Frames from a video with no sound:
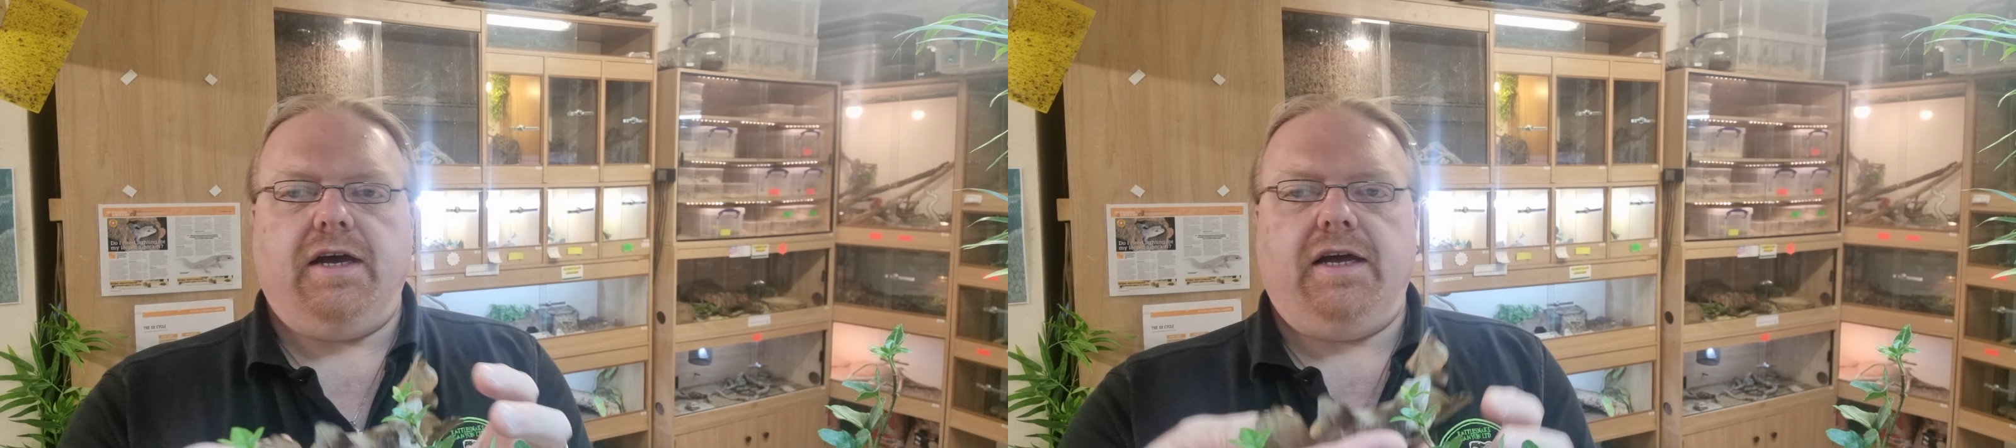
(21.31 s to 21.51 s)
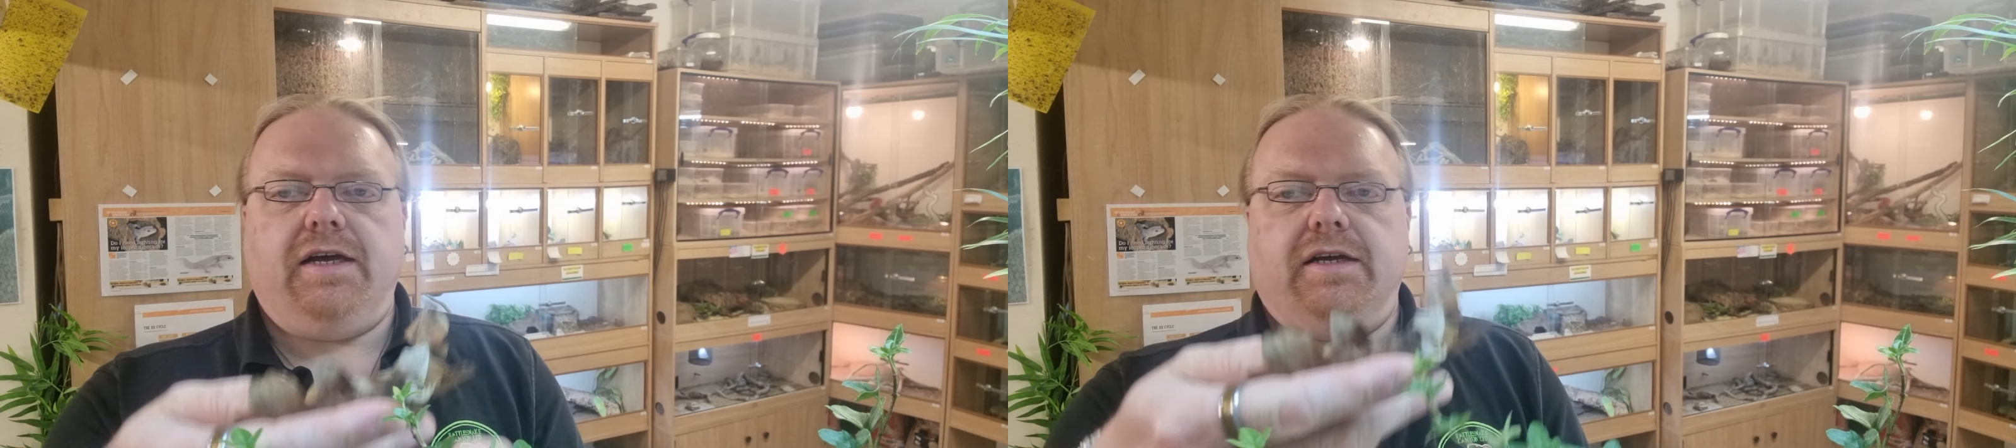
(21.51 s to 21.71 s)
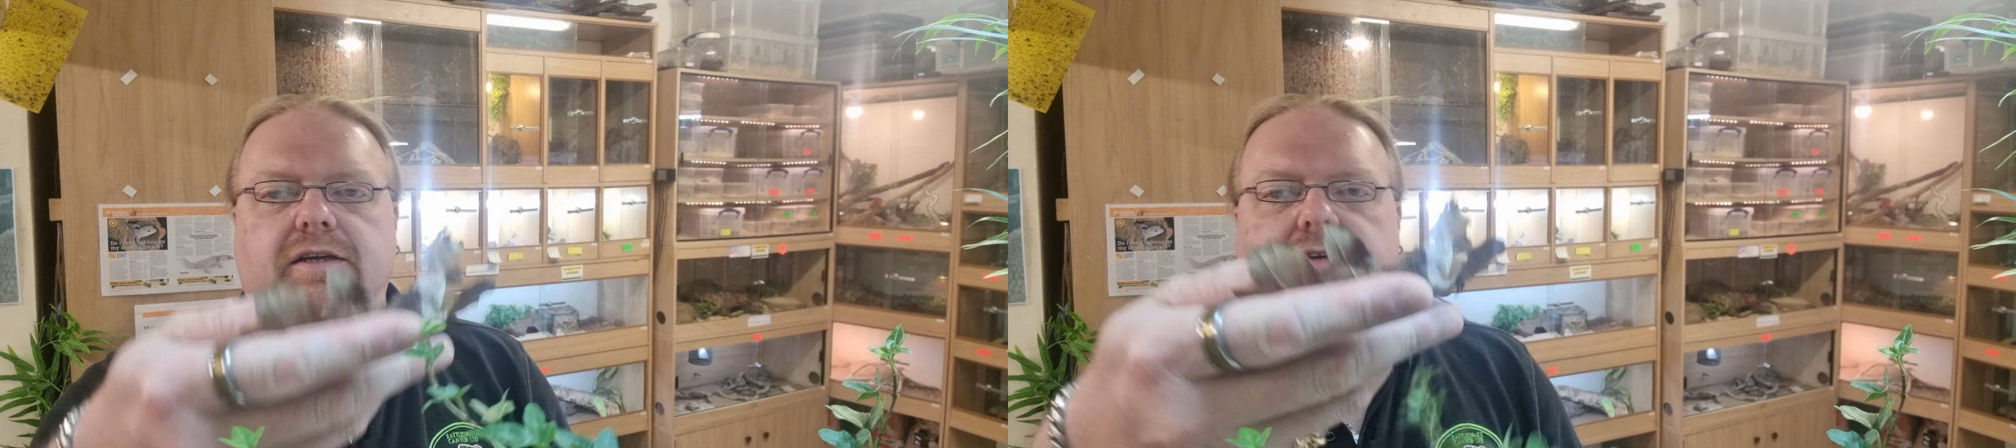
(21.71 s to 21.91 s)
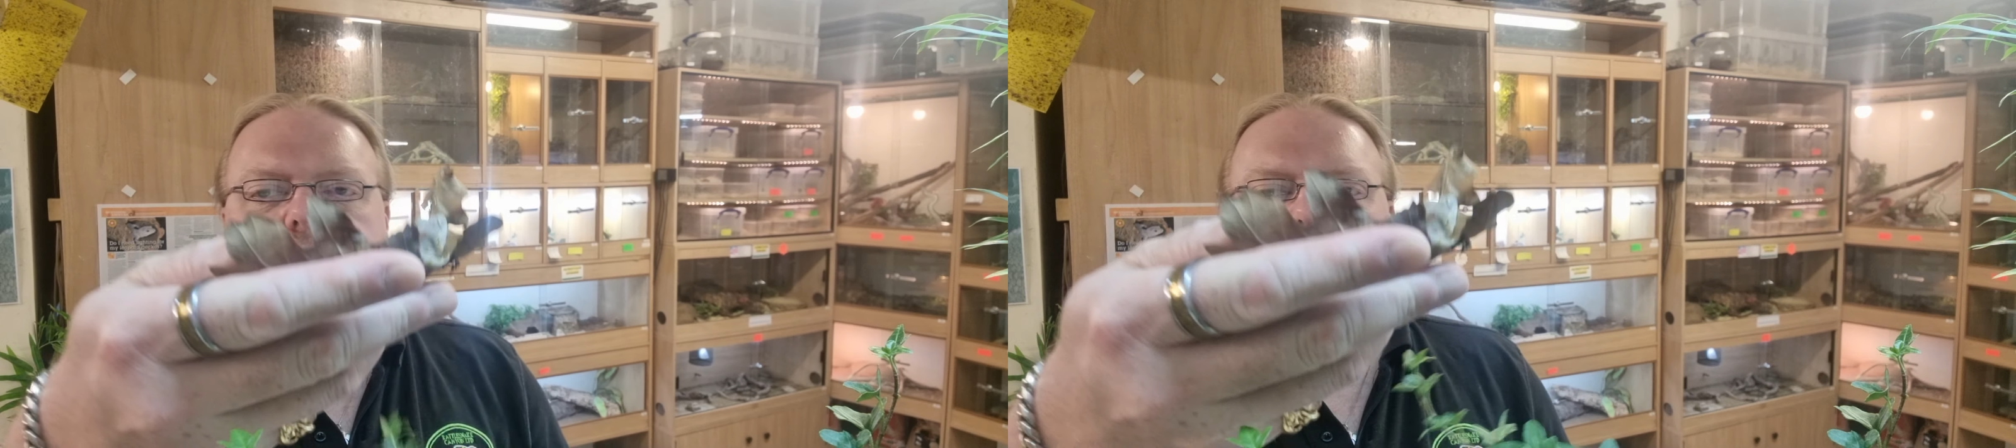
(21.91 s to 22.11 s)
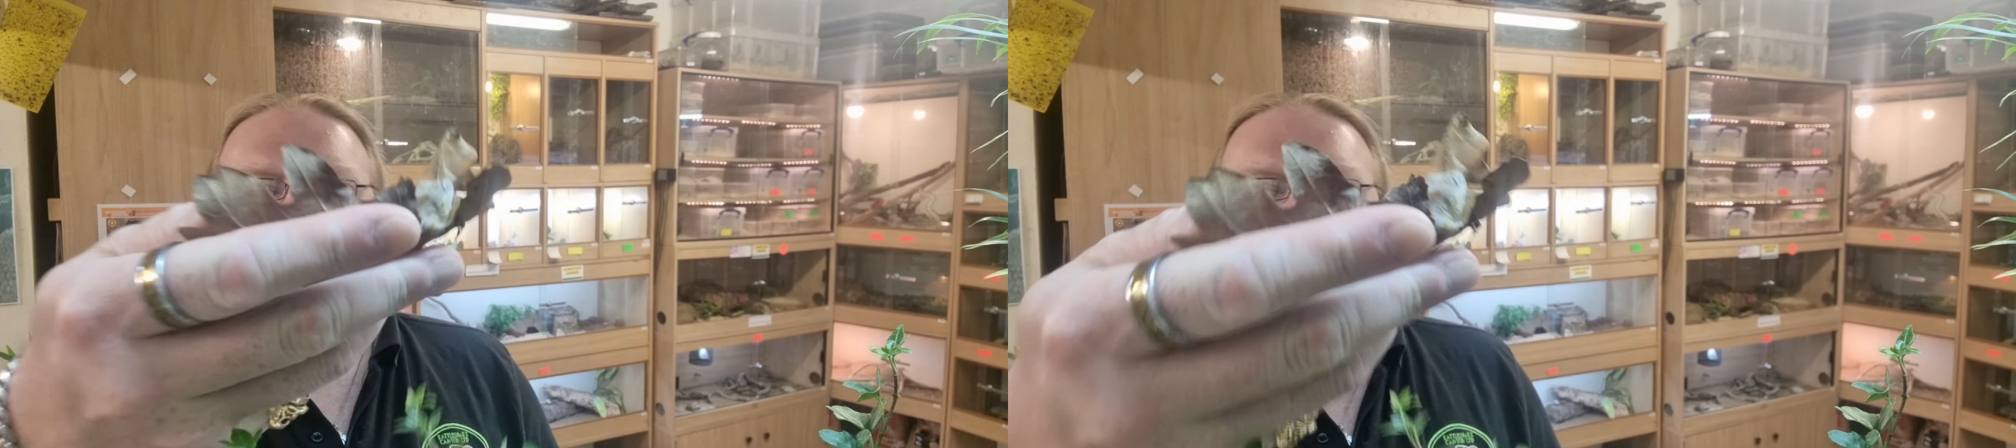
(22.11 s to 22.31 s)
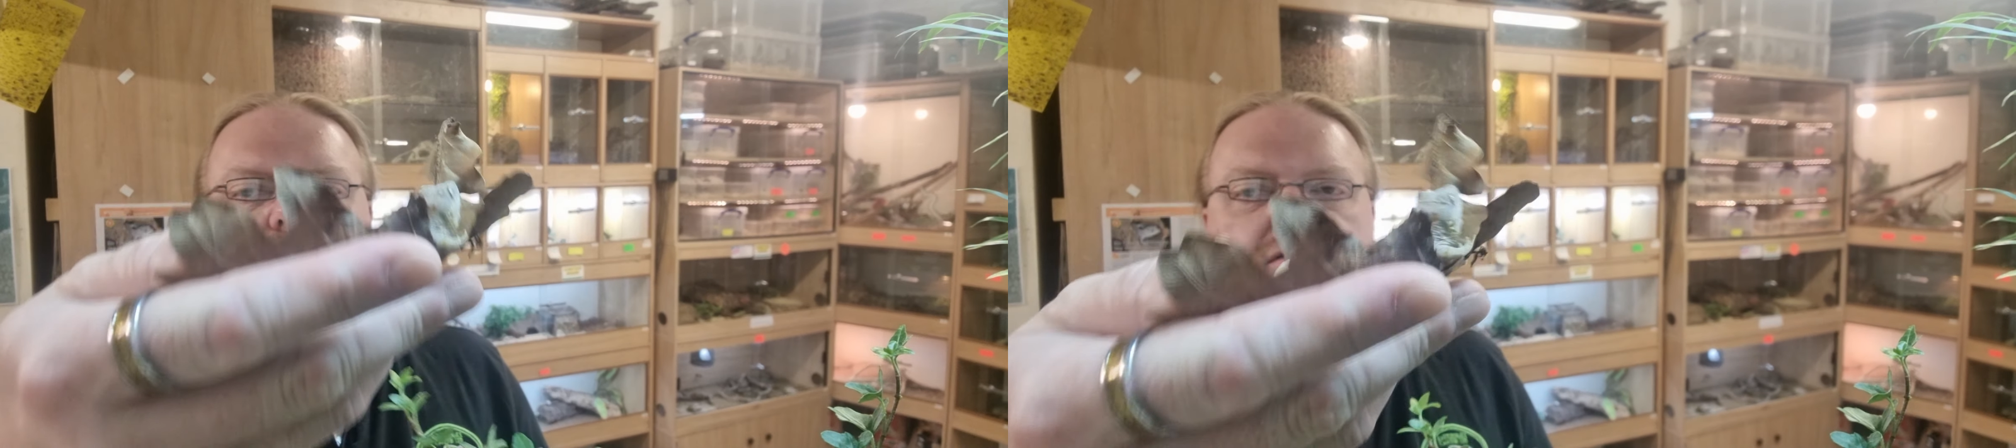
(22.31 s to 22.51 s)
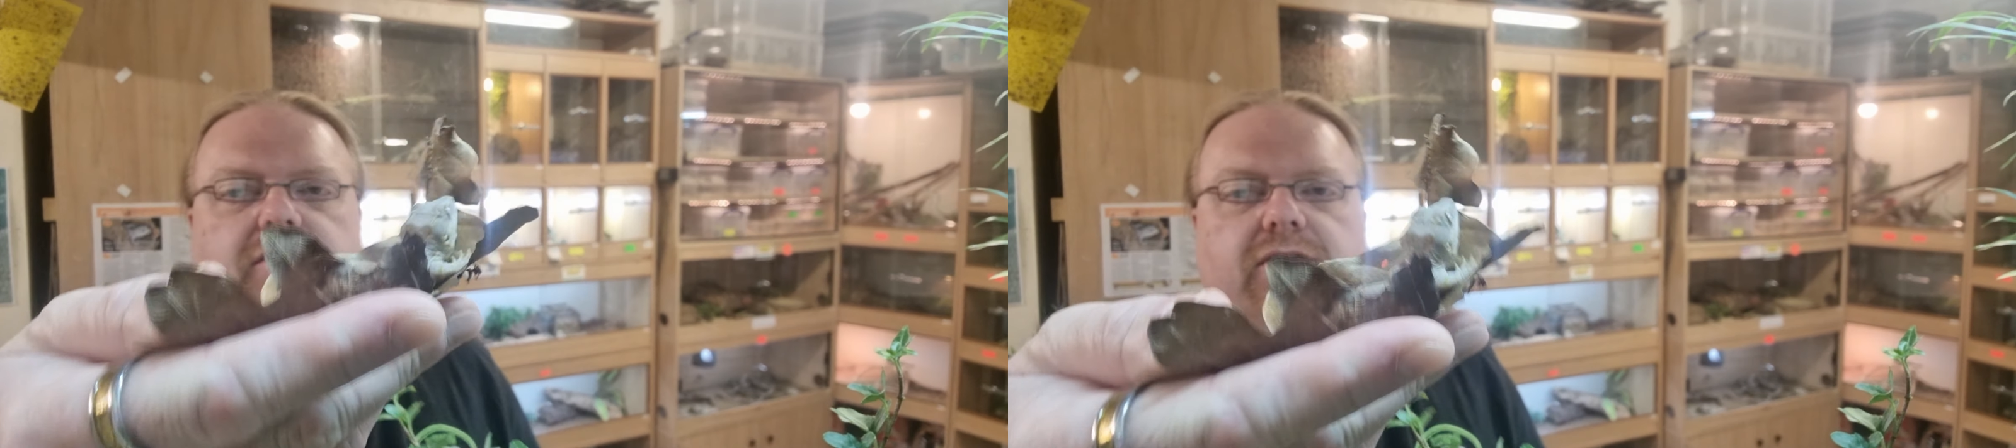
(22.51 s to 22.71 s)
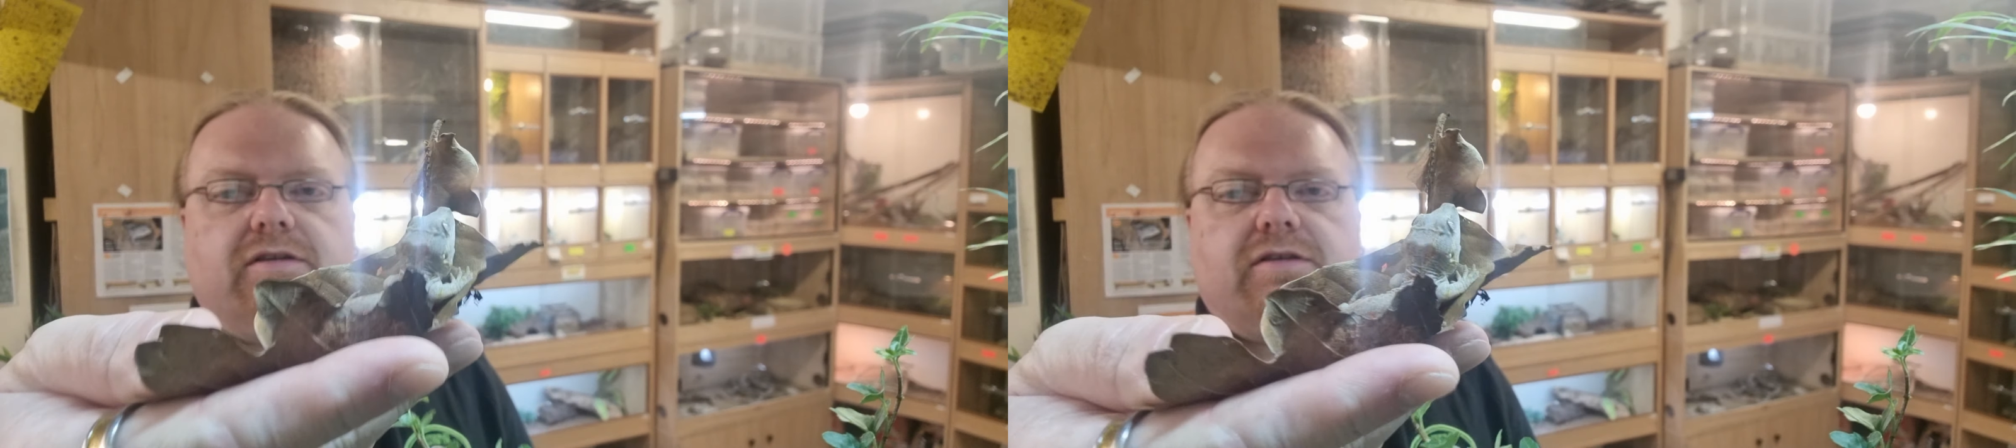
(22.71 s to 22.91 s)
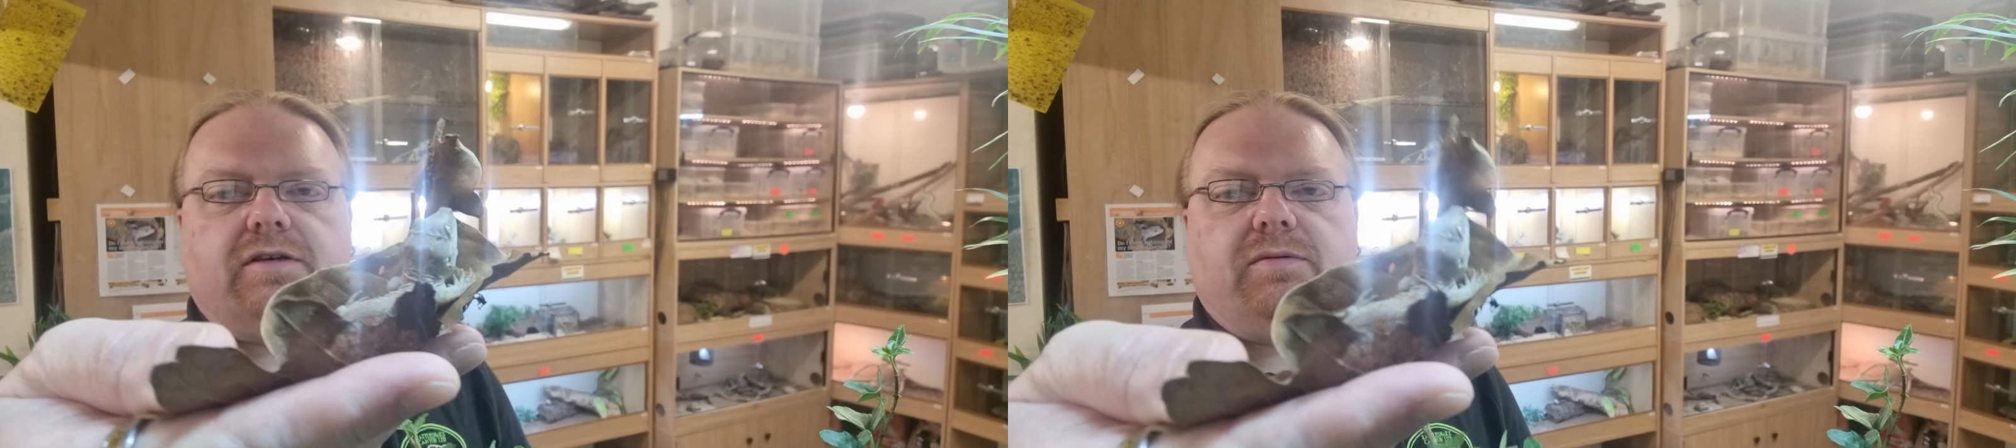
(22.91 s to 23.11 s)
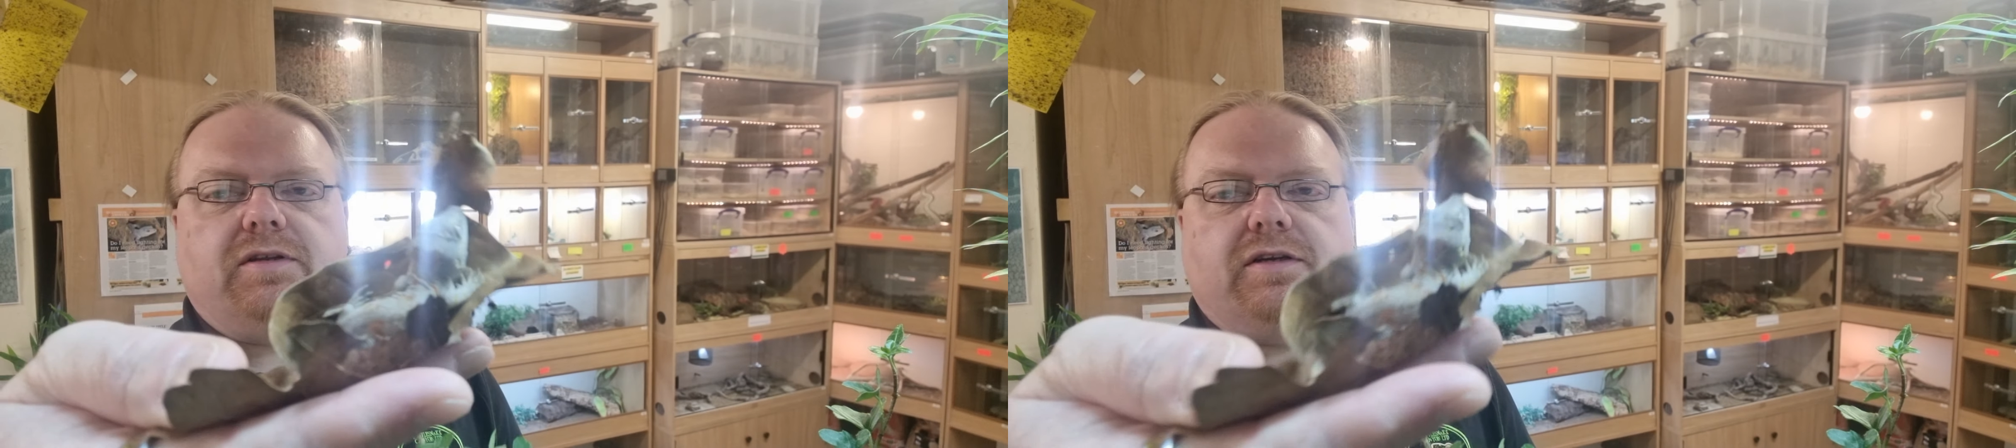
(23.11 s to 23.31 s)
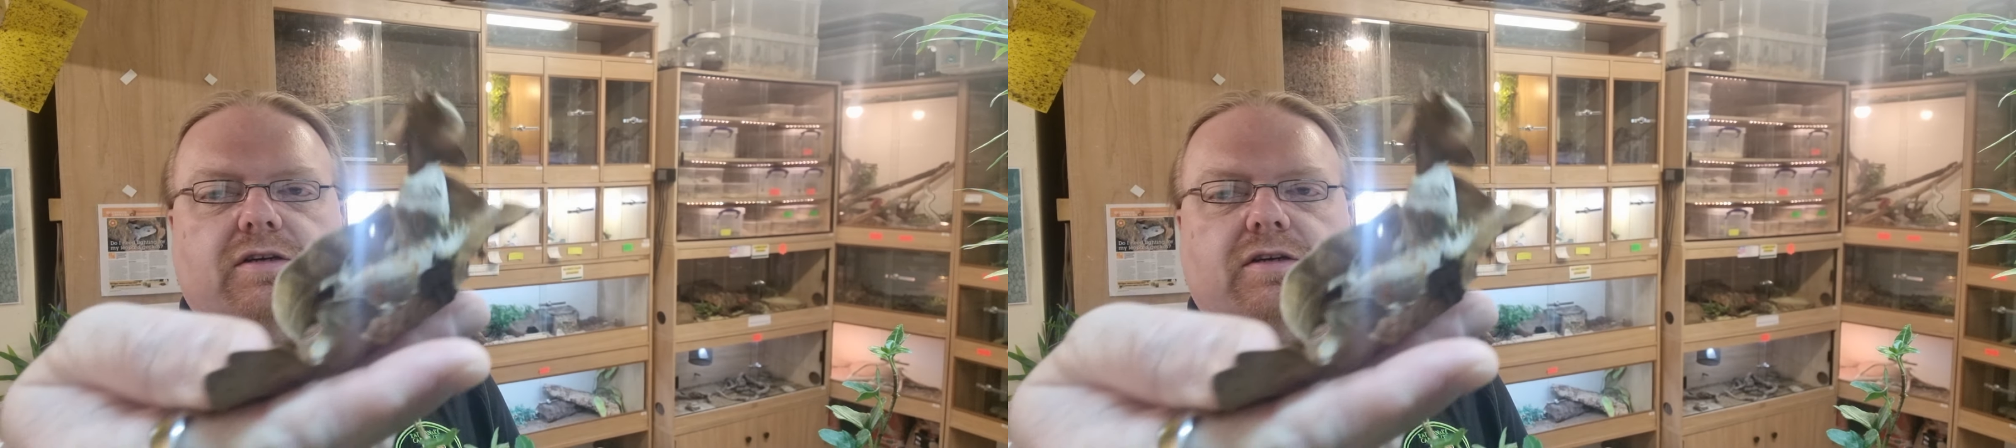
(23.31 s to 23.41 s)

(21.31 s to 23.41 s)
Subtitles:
and let's see whether